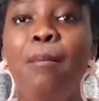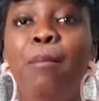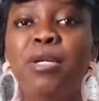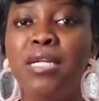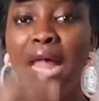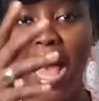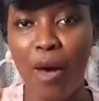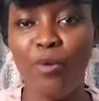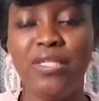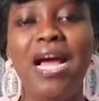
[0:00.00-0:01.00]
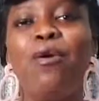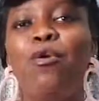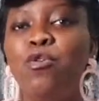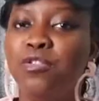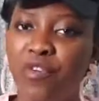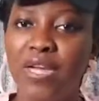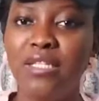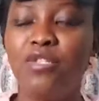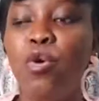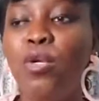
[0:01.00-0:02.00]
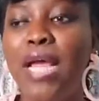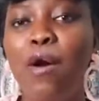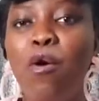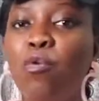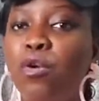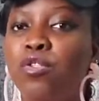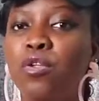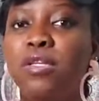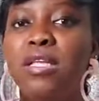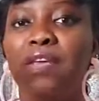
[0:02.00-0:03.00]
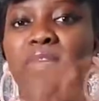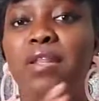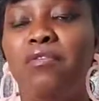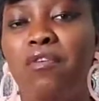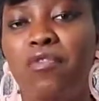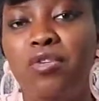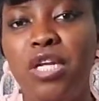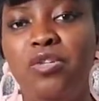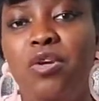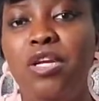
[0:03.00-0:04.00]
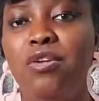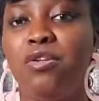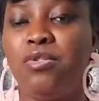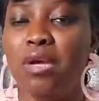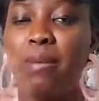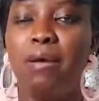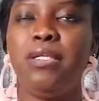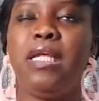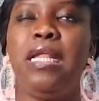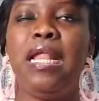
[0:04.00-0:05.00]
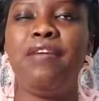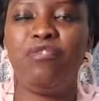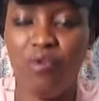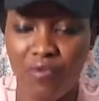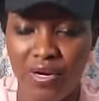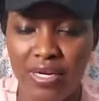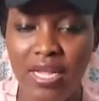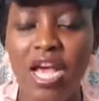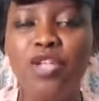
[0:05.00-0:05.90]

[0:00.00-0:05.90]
But now they are close friends, so their own was not even a confrontation. They just talked about it and laughed over it.